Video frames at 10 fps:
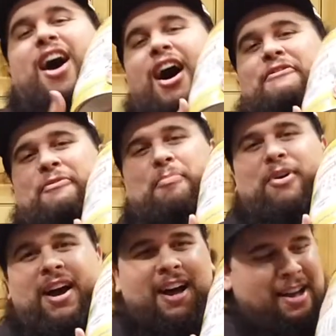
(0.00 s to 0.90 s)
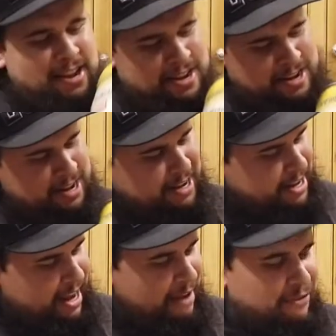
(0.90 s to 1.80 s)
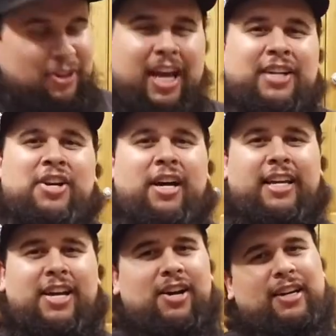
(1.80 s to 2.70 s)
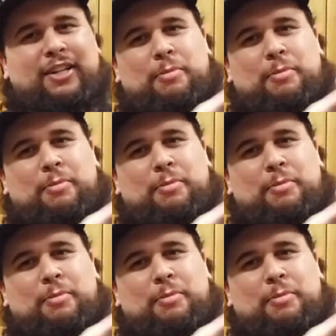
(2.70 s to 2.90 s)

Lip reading: Hofbräu. I feel like Donkey Kong